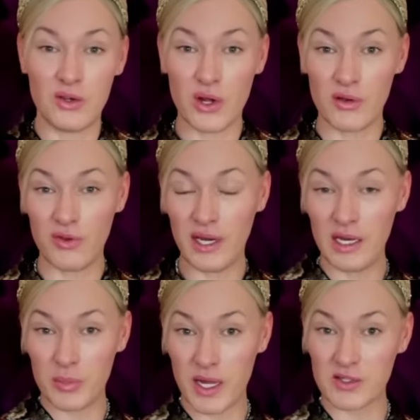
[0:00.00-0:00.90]
you know, if you need
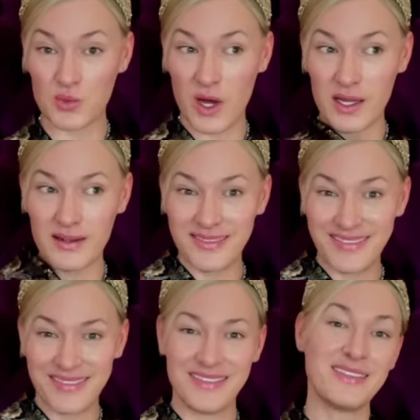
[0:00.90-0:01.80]
a plus one,
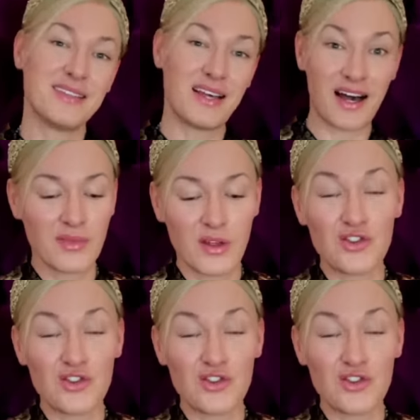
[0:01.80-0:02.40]
hi.